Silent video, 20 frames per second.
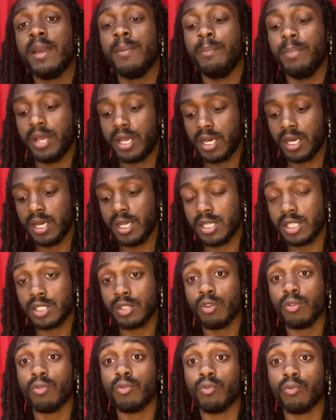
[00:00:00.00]
because
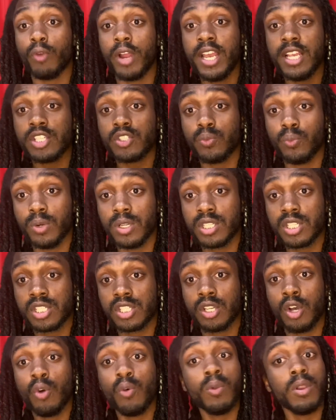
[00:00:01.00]
rates was
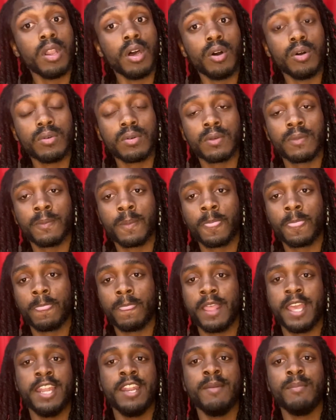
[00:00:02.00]
so low
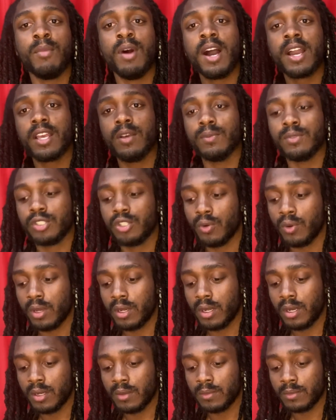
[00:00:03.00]
and the market was going
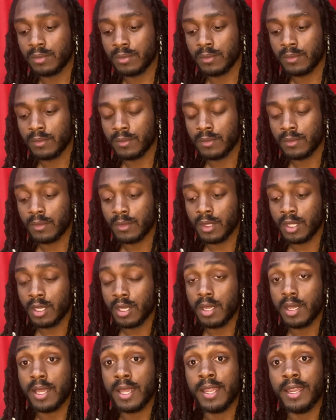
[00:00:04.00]
up.
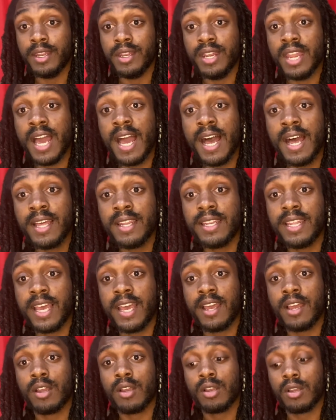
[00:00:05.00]
Now
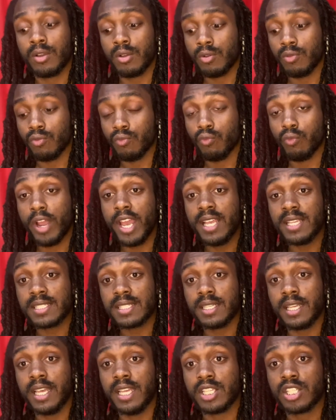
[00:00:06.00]
that rates
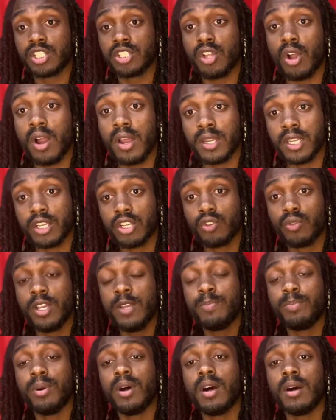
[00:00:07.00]
is starting to
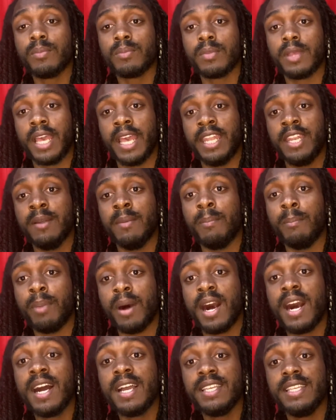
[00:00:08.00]
creep up and the
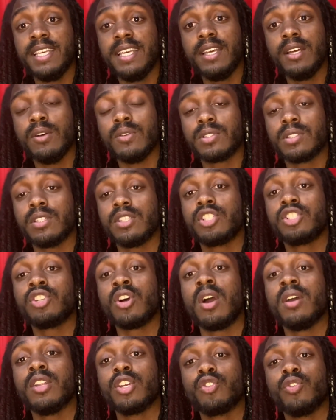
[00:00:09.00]
bond yields
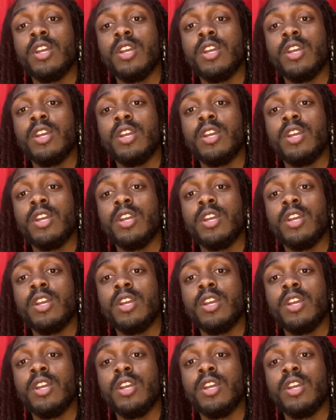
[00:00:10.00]
starting to